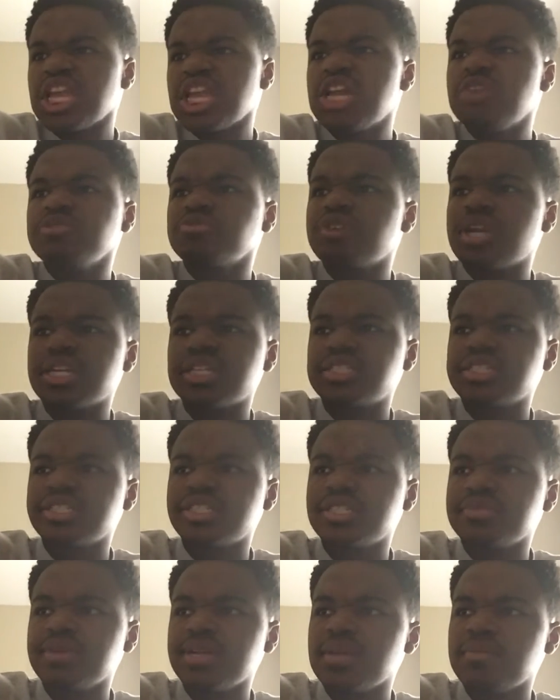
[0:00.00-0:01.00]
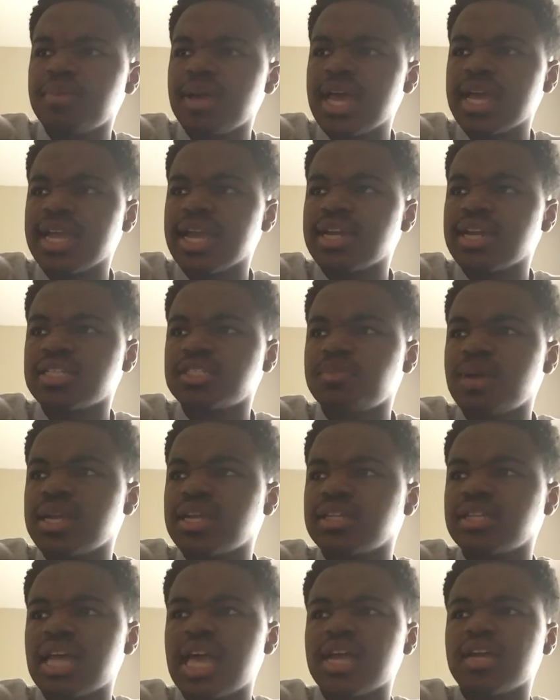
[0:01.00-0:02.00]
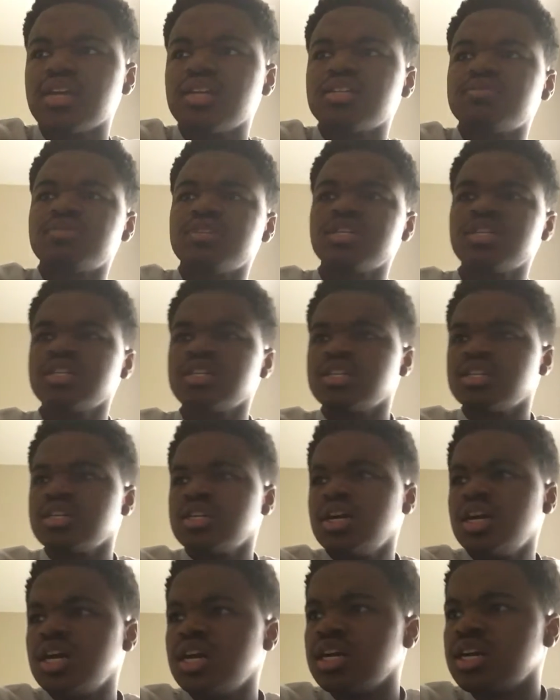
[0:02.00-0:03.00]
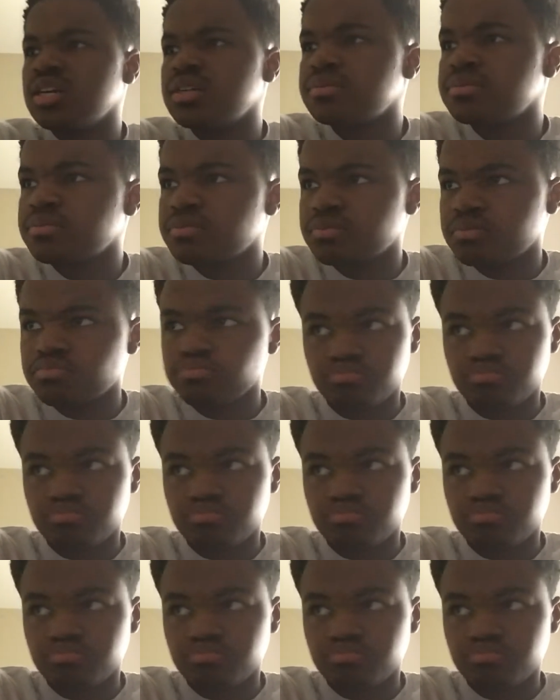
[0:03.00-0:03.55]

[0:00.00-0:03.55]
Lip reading: It was great to see Tamina back, and despite a lack of